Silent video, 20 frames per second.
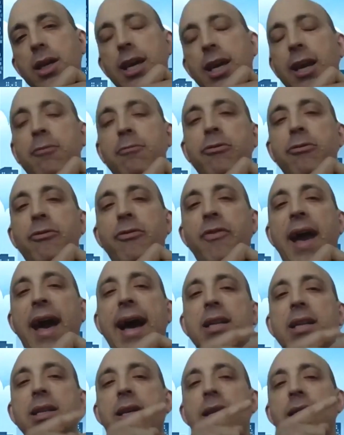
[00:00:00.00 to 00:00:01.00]
in
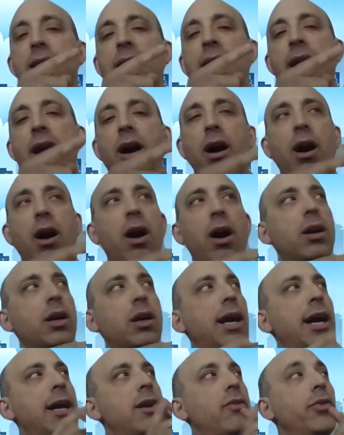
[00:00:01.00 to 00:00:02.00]
fact, they are
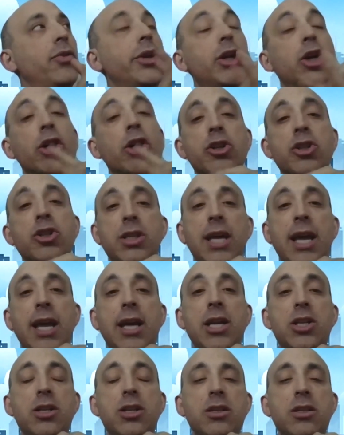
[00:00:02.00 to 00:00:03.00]
kind of
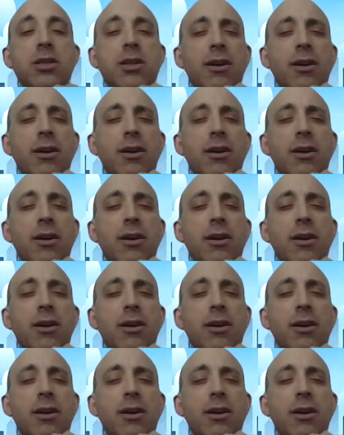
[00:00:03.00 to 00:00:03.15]
regurgitations